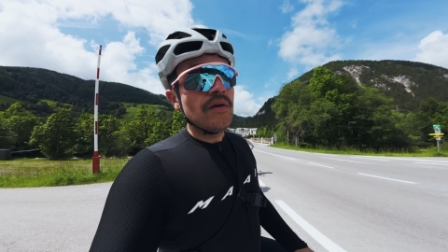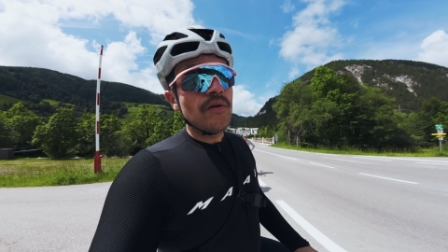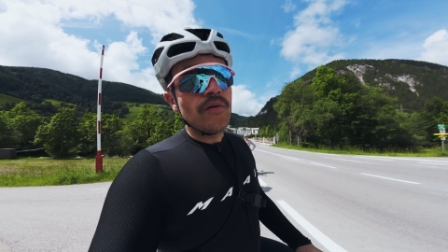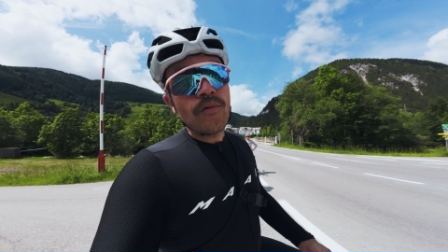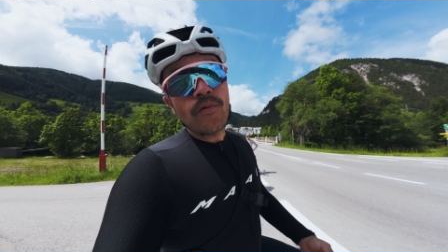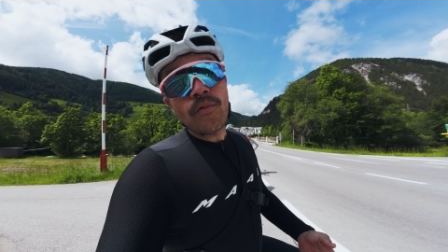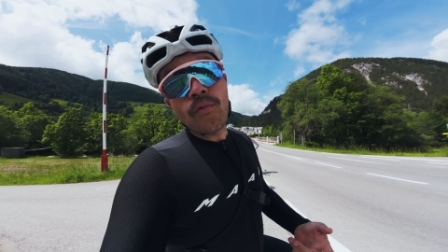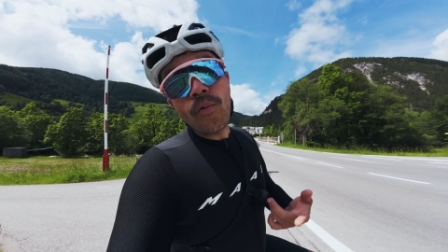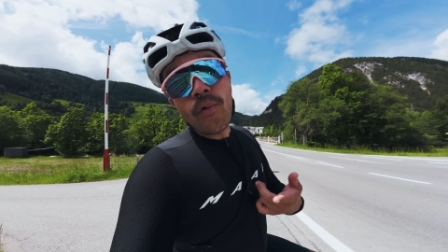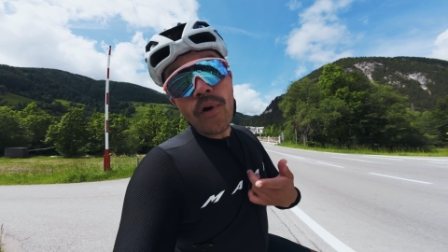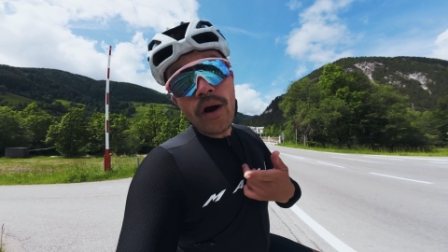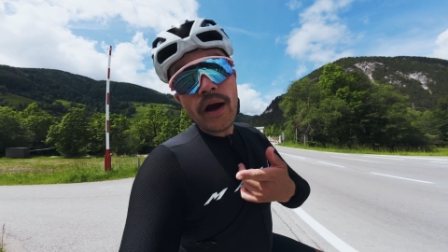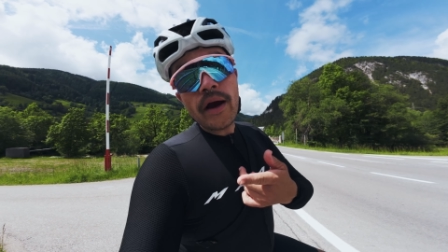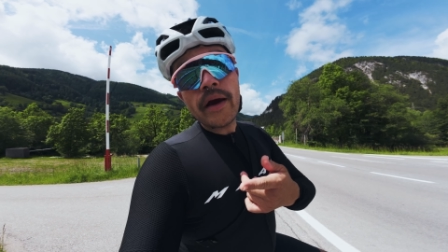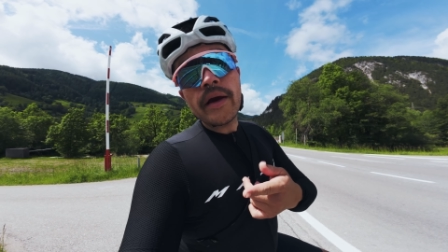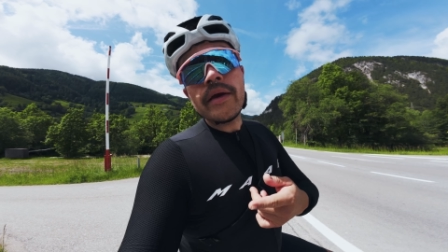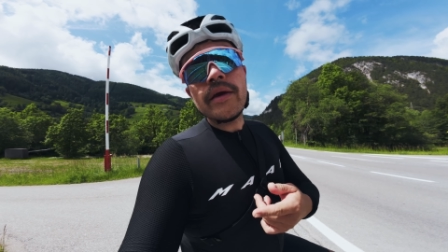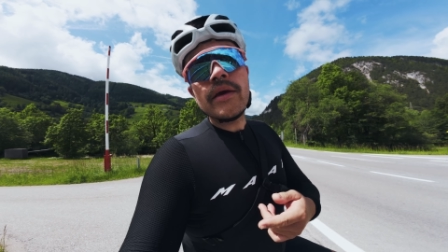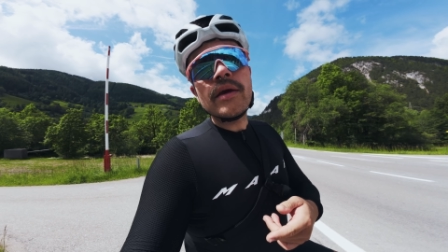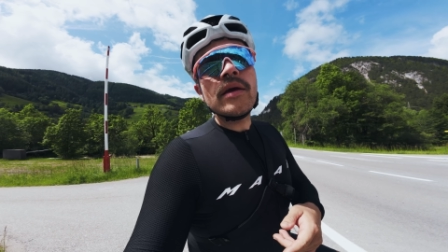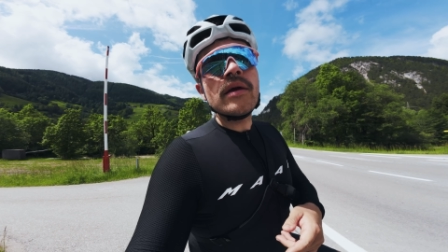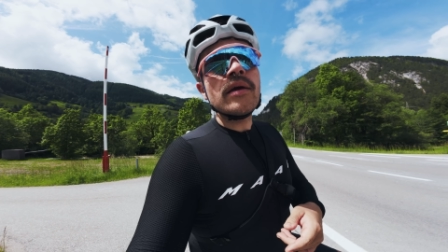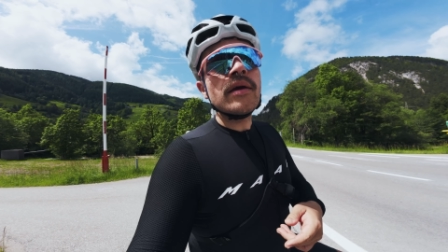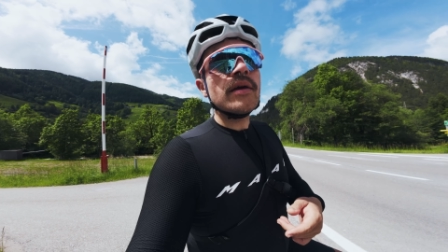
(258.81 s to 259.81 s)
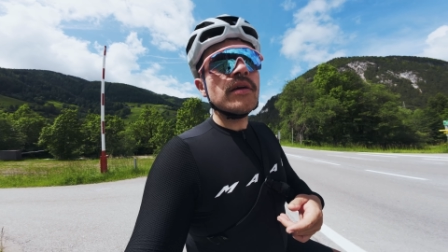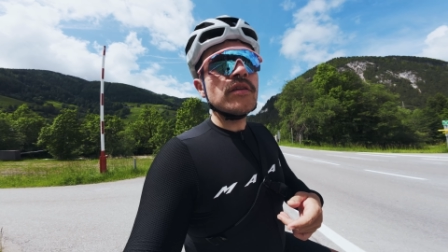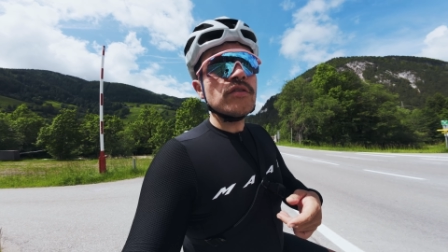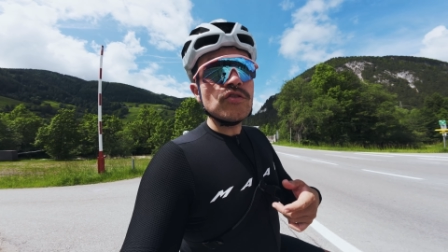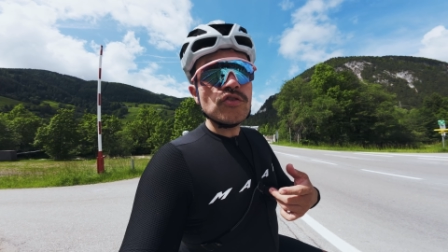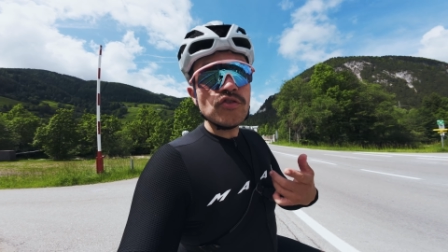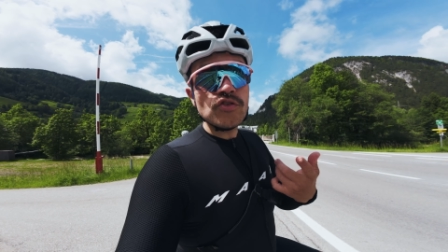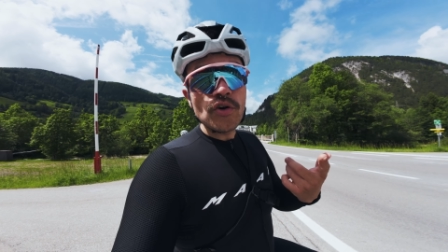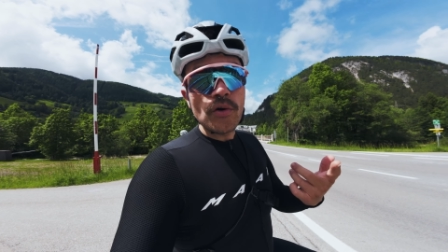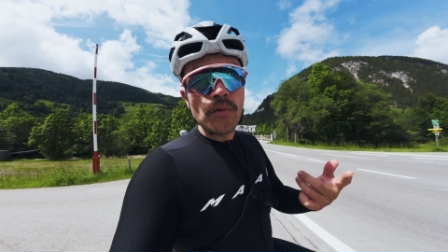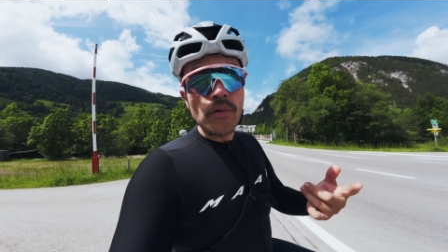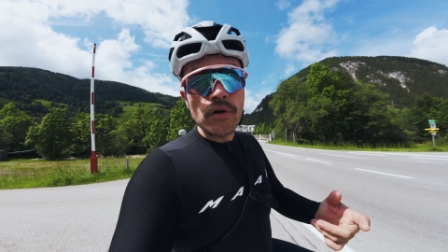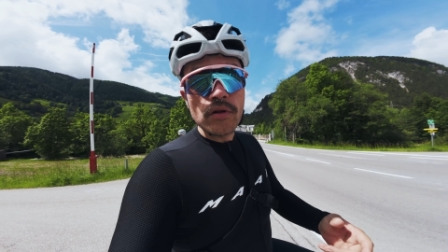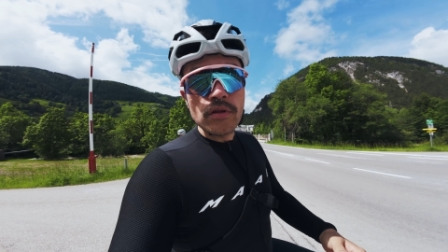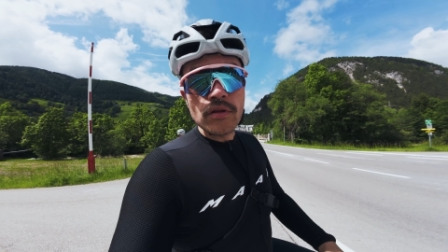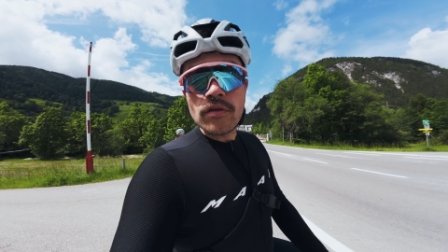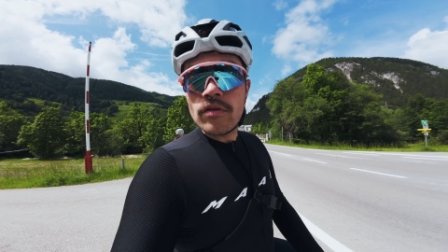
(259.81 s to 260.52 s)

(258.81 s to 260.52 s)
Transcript: why, and so on.